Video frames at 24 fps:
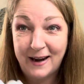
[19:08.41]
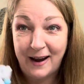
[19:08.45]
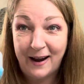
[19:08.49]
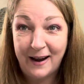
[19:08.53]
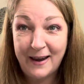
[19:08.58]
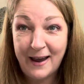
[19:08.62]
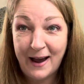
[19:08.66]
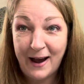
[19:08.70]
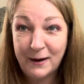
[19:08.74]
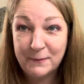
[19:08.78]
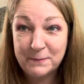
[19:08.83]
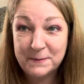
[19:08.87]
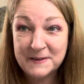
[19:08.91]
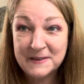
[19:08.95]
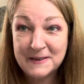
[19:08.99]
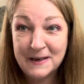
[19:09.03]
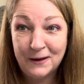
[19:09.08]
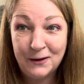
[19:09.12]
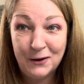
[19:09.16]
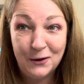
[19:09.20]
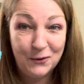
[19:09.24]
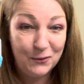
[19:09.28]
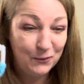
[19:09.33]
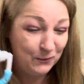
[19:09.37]
I
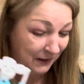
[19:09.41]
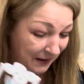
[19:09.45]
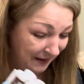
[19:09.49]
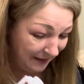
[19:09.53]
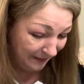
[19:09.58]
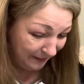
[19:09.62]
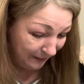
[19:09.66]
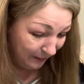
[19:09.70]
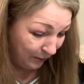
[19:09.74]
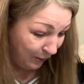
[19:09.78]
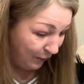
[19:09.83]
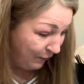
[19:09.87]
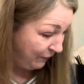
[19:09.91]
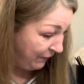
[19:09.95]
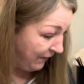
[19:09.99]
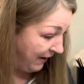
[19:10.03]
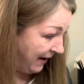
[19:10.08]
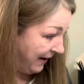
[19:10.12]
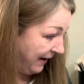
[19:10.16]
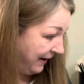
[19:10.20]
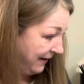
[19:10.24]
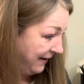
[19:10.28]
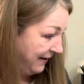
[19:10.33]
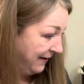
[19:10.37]
absolutely love
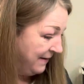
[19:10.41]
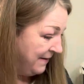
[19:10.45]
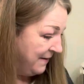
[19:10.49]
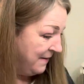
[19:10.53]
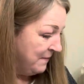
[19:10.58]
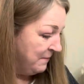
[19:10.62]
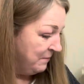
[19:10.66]
it.